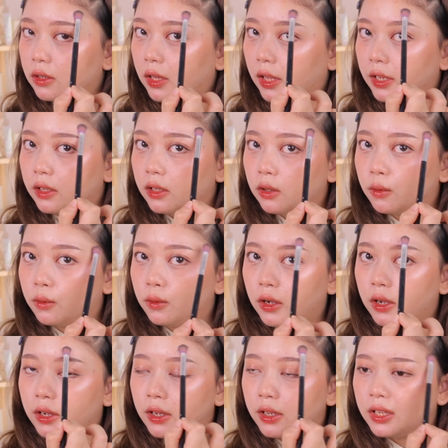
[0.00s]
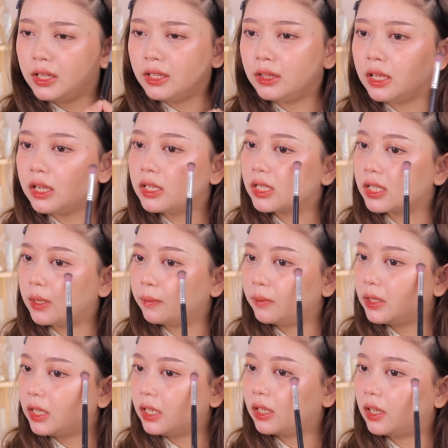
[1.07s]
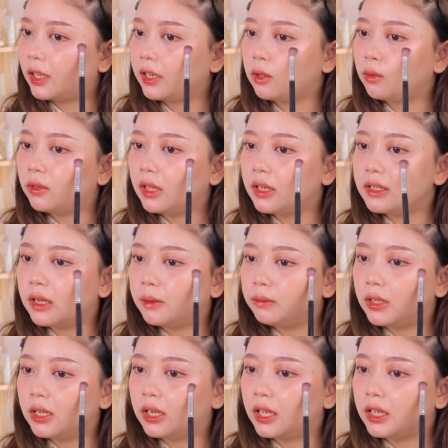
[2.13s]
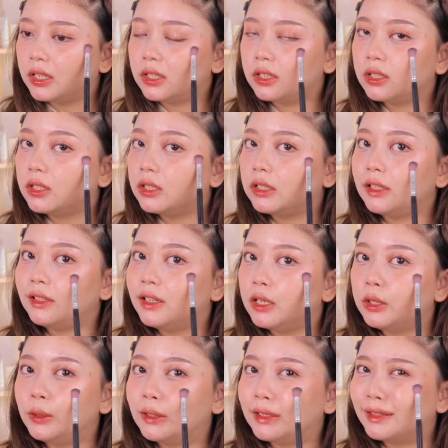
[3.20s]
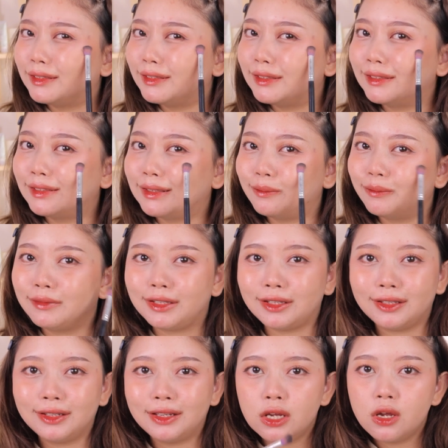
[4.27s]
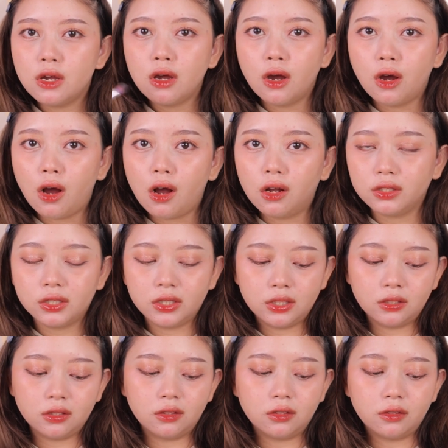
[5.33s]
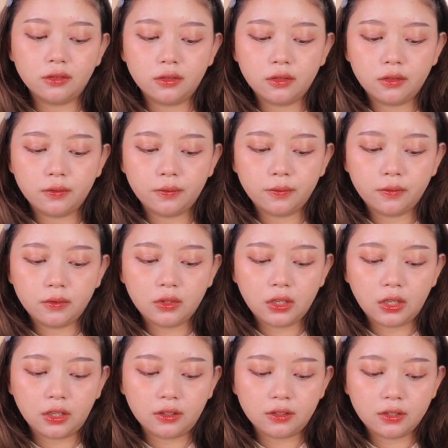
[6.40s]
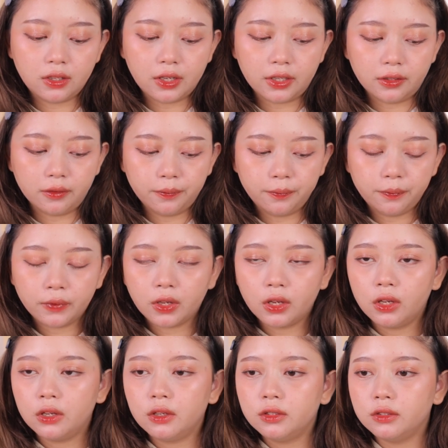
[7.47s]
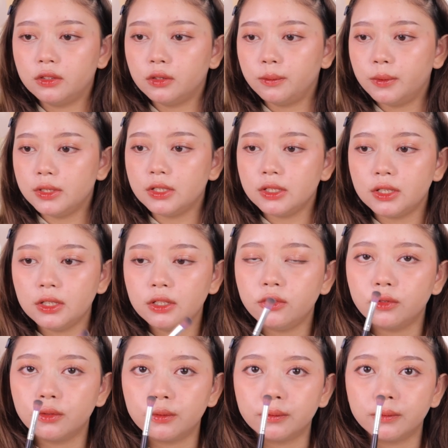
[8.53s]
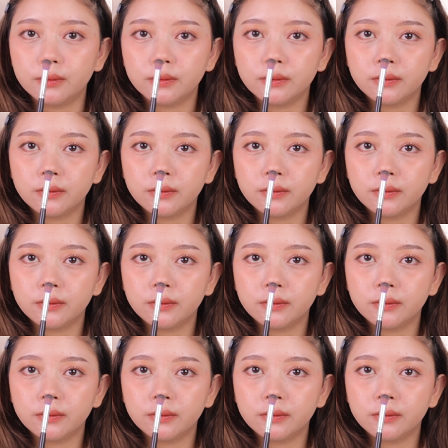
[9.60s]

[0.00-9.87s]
Like you eating something, like you taste something, like lidah you akan rasa something on the things kan. So basically jom.